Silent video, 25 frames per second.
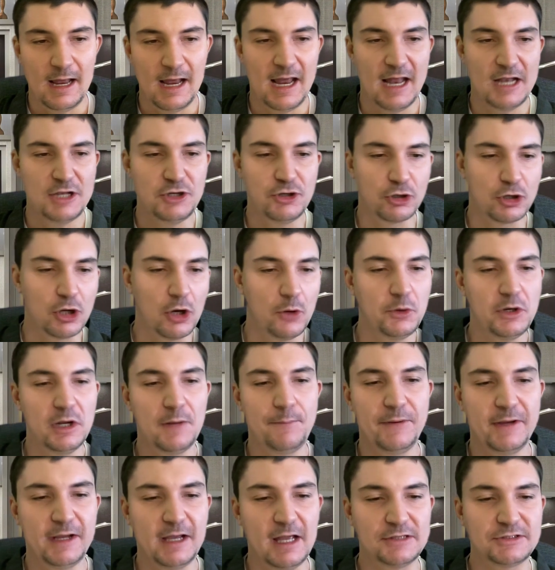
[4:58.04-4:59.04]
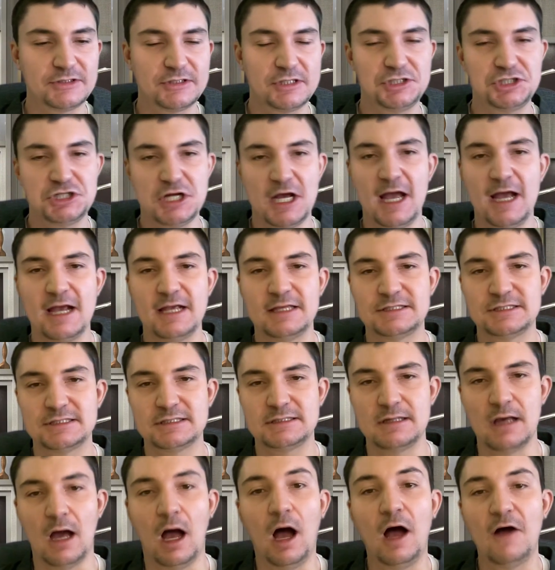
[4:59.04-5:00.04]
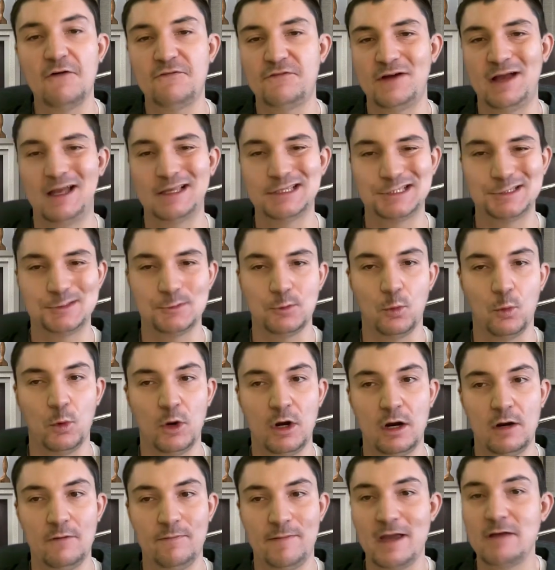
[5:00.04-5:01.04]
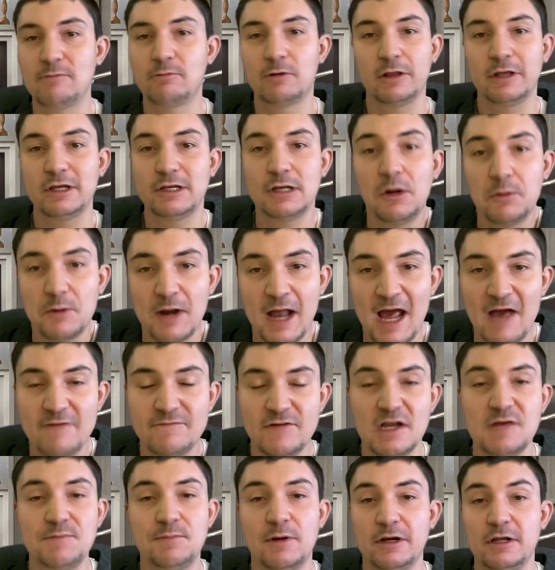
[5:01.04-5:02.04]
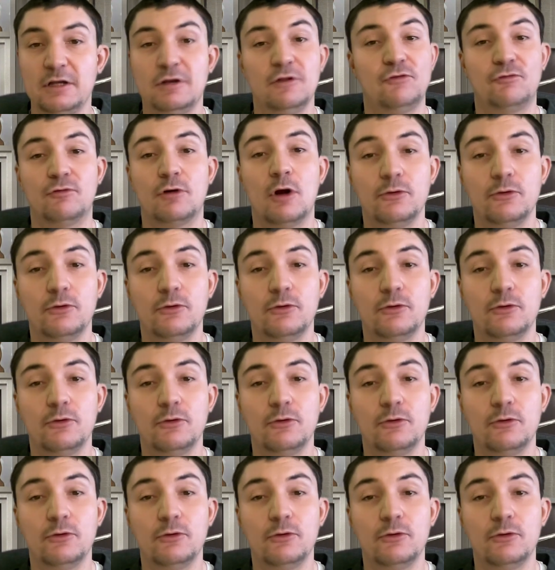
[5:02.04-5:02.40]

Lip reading: And you're going up against the Giants offense where they really don't have anybody to